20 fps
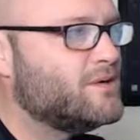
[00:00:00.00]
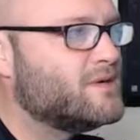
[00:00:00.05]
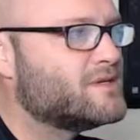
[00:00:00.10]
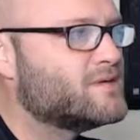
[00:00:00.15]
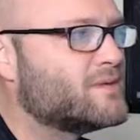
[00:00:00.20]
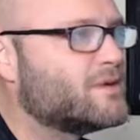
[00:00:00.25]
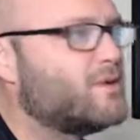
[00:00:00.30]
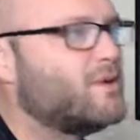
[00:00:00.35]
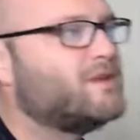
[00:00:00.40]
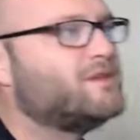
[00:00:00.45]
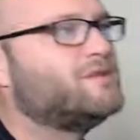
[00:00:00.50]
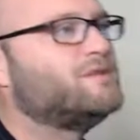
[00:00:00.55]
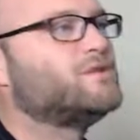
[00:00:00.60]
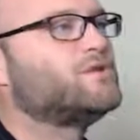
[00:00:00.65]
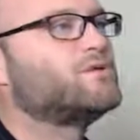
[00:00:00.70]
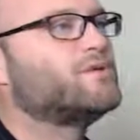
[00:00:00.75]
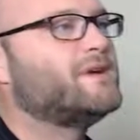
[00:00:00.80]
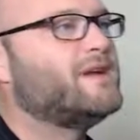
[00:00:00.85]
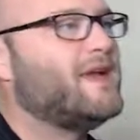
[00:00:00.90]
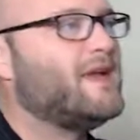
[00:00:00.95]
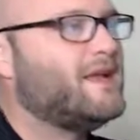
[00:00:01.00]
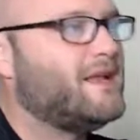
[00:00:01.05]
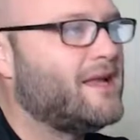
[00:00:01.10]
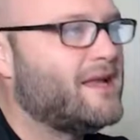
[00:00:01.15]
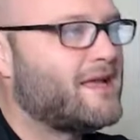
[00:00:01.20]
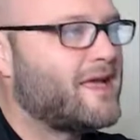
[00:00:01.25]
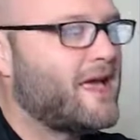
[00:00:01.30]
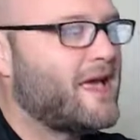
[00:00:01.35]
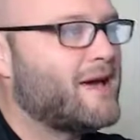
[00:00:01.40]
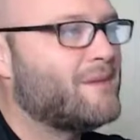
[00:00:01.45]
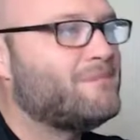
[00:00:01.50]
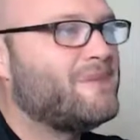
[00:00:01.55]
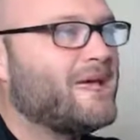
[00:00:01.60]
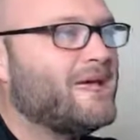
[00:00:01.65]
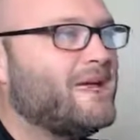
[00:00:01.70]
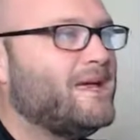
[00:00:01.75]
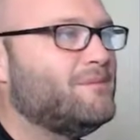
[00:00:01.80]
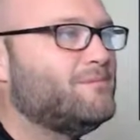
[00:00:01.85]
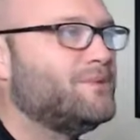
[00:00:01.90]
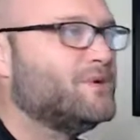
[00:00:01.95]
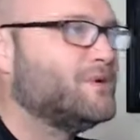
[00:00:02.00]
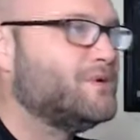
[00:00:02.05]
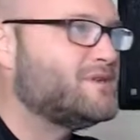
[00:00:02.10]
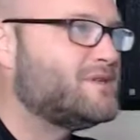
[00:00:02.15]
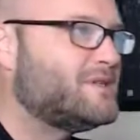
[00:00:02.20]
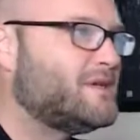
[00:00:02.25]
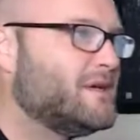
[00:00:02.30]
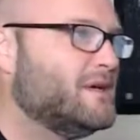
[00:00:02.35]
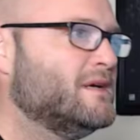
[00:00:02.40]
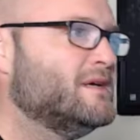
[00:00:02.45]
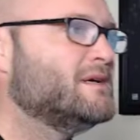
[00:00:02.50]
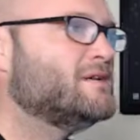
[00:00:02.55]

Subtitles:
is we're going to create a campaign boost.